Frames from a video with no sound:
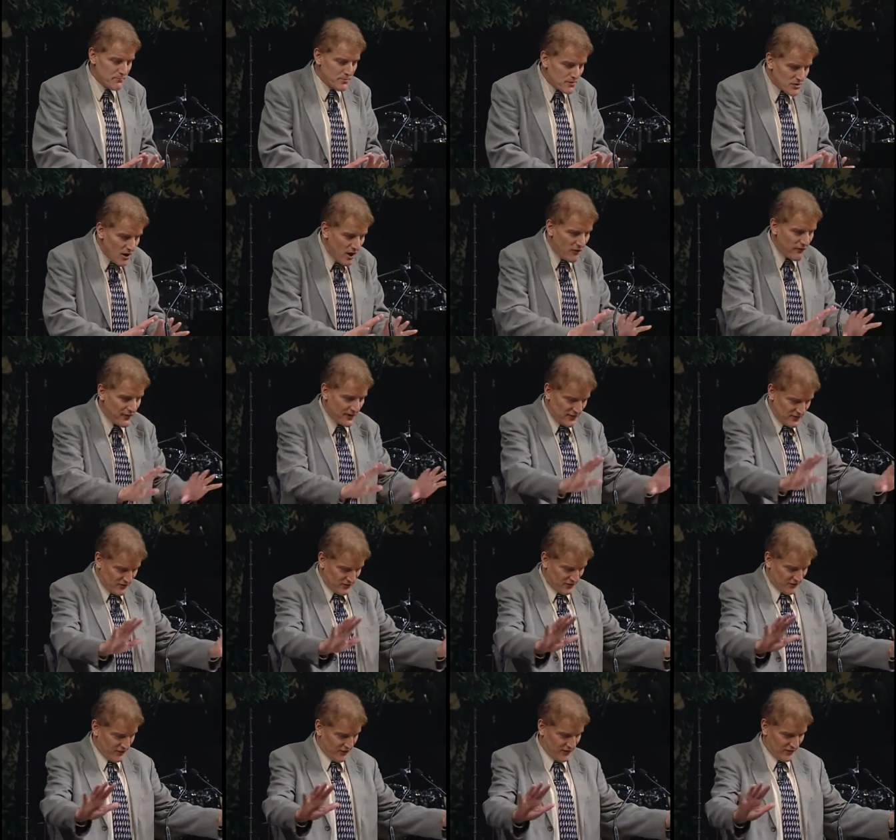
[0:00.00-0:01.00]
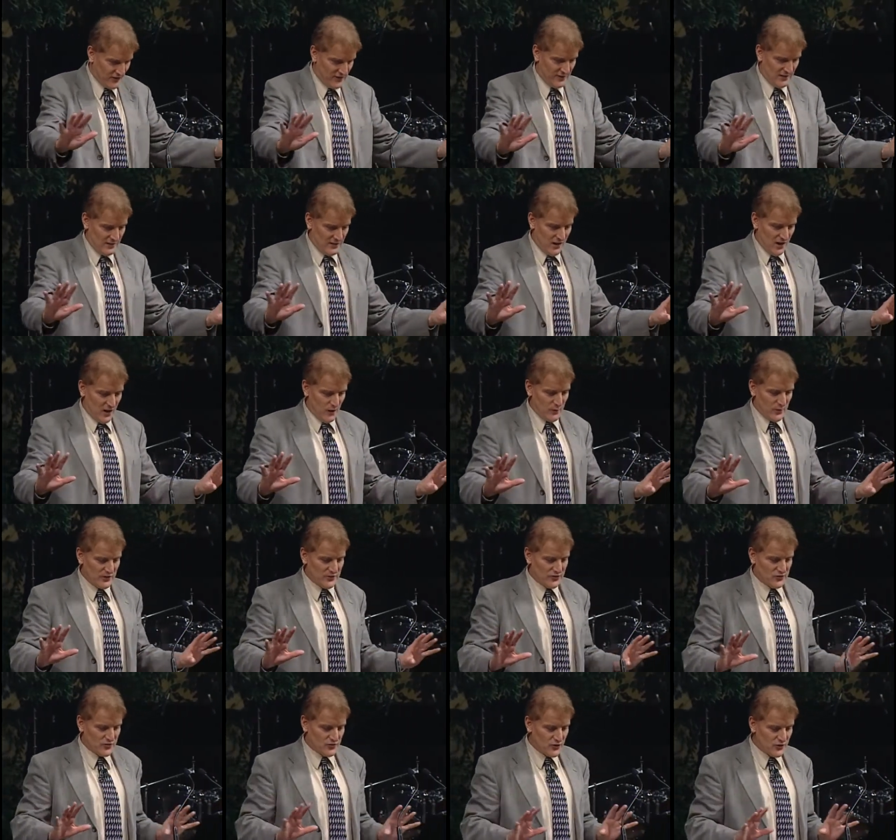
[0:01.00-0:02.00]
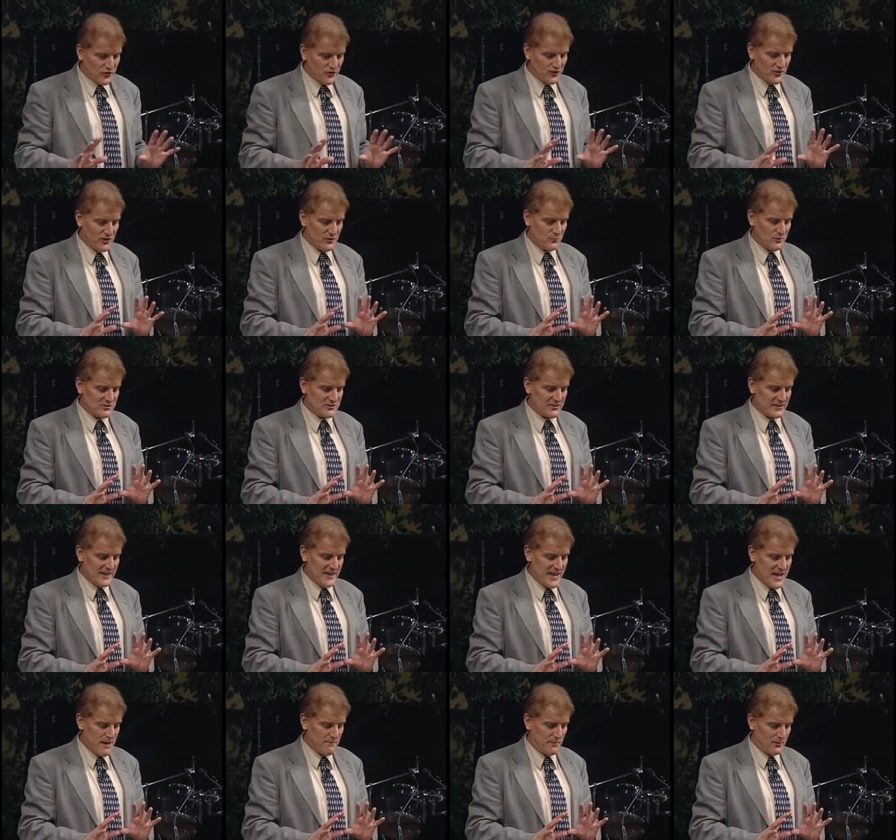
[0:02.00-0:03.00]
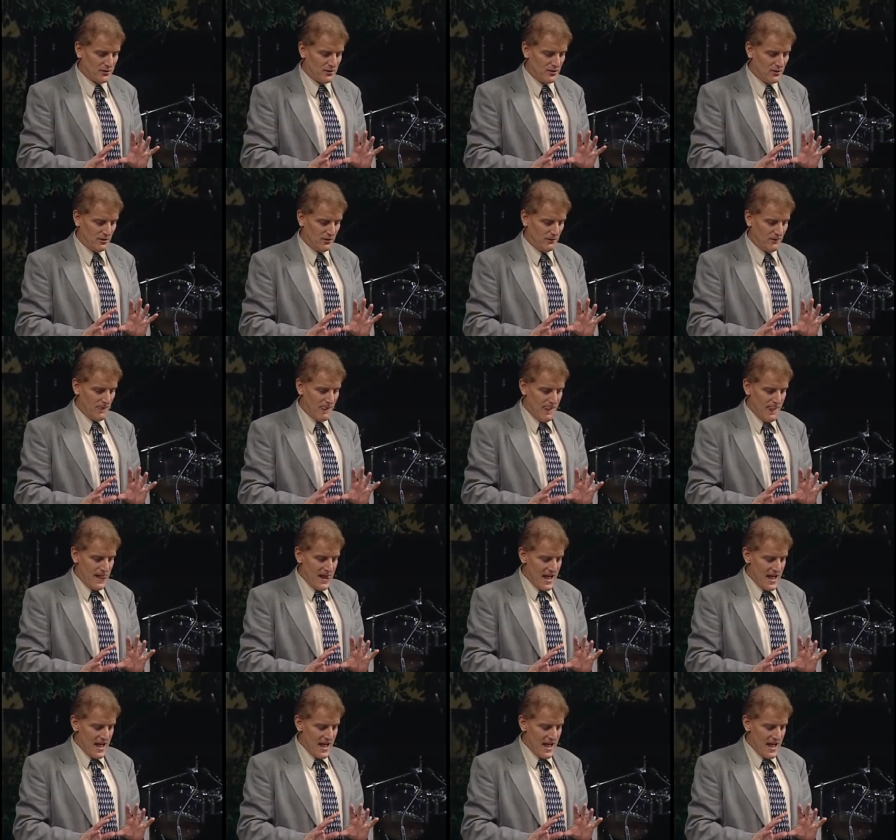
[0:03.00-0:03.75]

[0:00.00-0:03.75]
province of which Jerusalem was the capital,